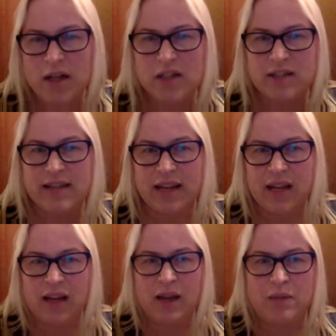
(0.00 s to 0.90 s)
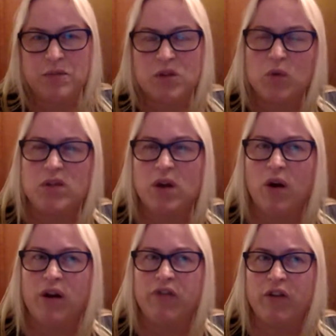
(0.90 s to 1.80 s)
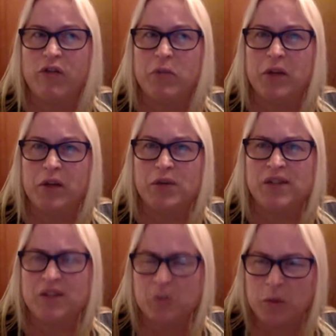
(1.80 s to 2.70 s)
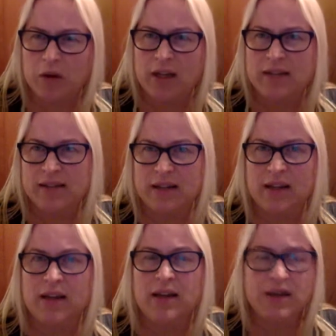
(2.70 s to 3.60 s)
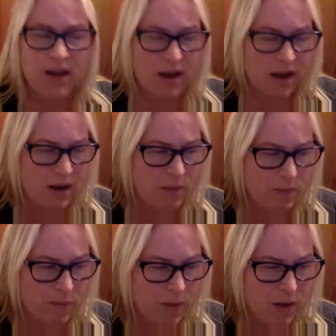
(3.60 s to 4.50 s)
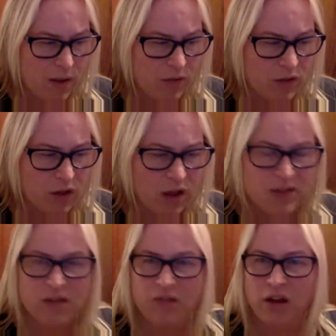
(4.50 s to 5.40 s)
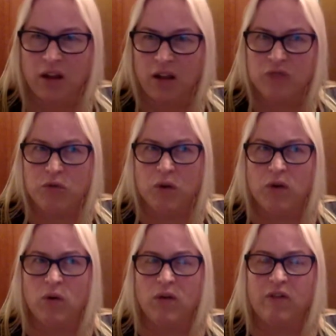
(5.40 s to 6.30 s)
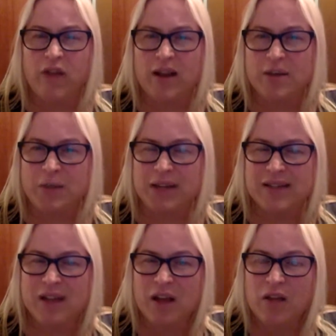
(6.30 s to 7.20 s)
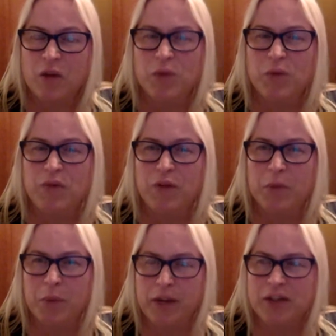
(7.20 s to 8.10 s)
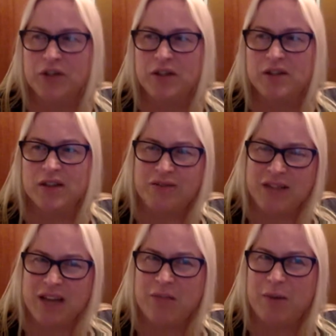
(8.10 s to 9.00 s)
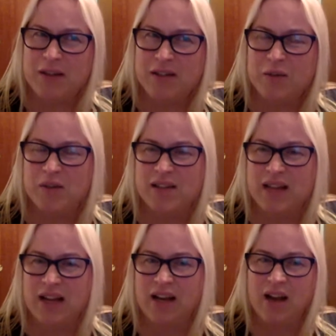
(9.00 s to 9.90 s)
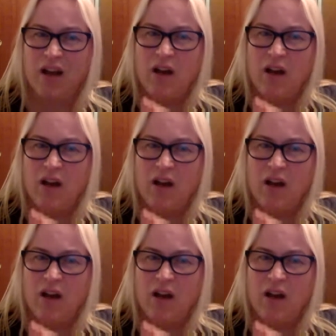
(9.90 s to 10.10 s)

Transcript: to just say, I am so sorry for everybody who's experiencing the loss of a loved one or a friend, because those reverberations of death by suicide